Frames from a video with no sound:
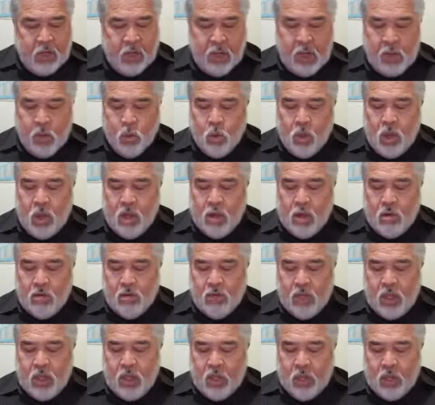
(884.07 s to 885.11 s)
And while
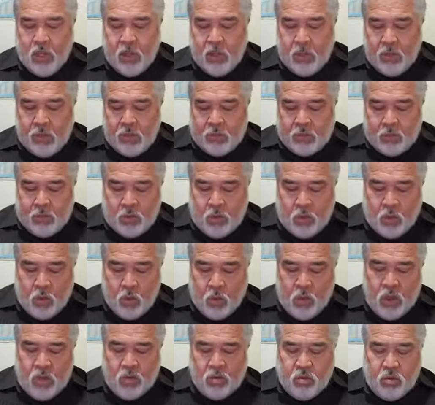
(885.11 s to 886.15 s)
they
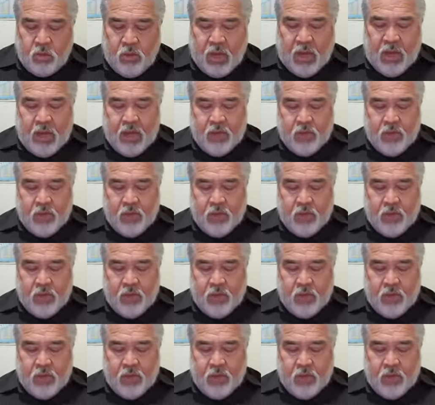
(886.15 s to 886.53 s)
went to buy,